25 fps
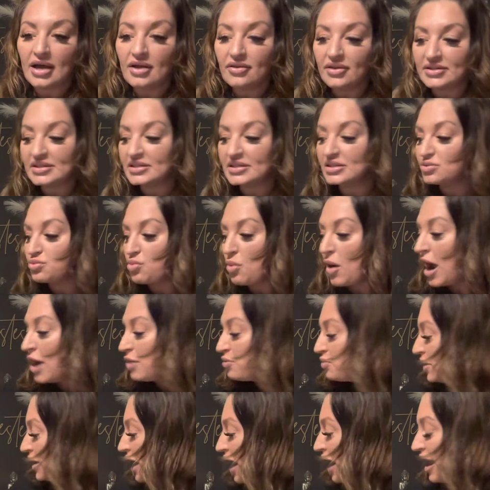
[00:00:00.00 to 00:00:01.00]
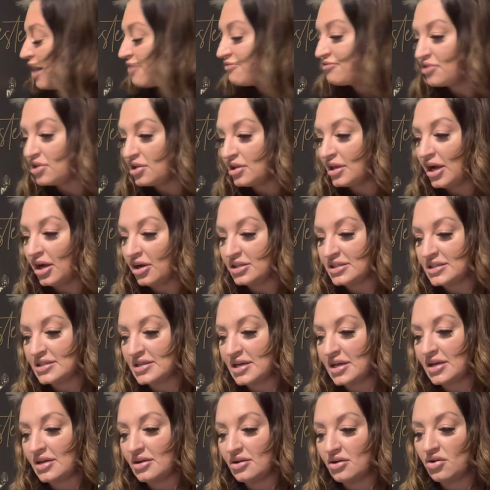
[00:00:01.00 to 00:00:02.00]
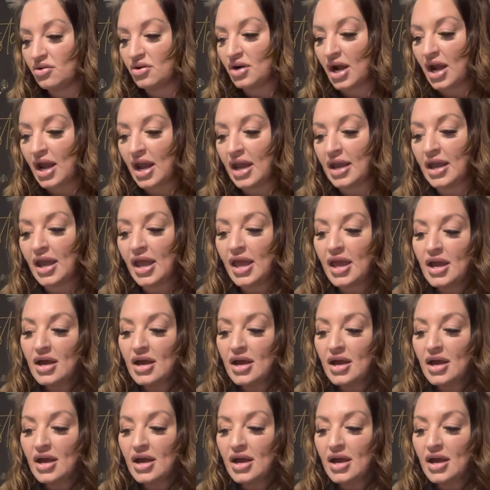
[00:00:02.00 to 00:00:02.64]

This is why we have clarity. Okay.